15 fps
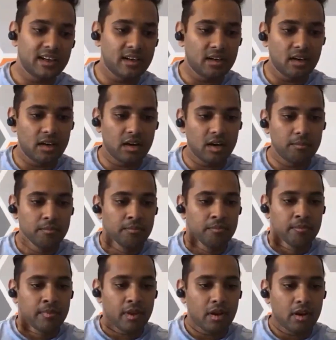And
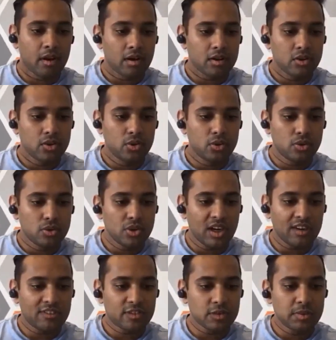you
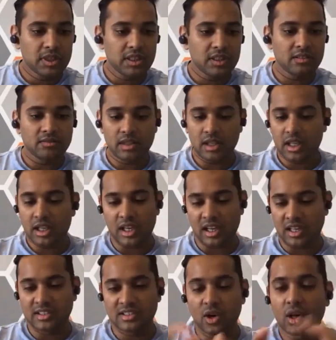have to be,
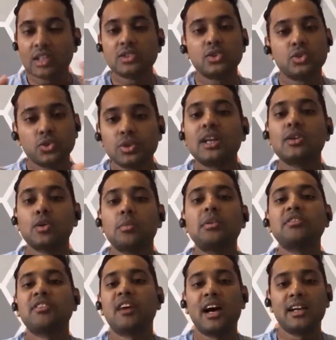as long as you do that, you'll
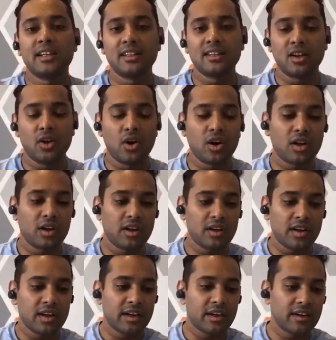be fine in the long run,
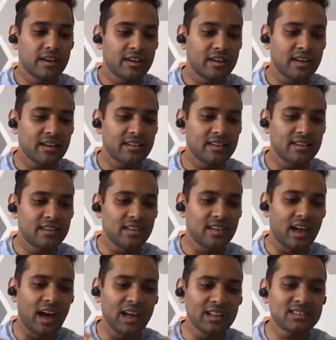right? And then I think
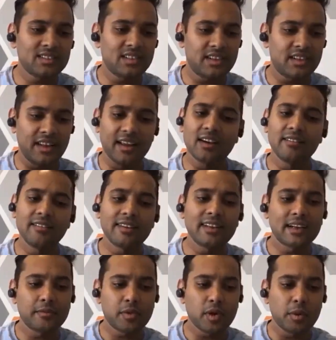the last takeaway
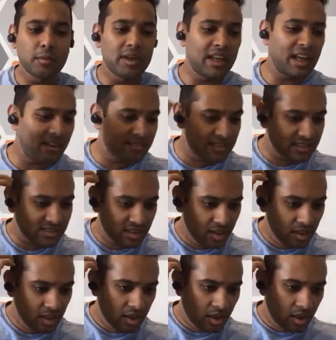that I probably have is,
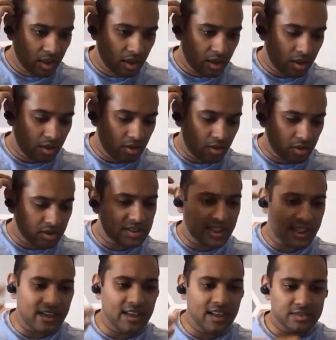or the
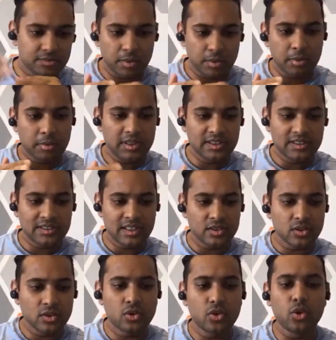second last probably, is that
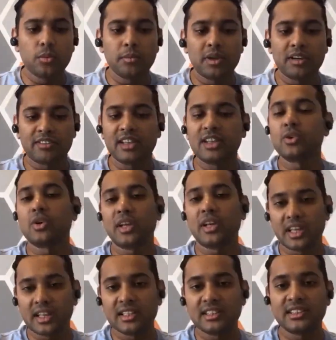don't be afraid to
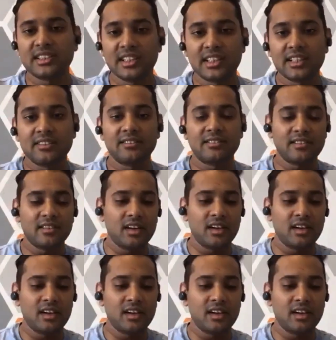take initiative.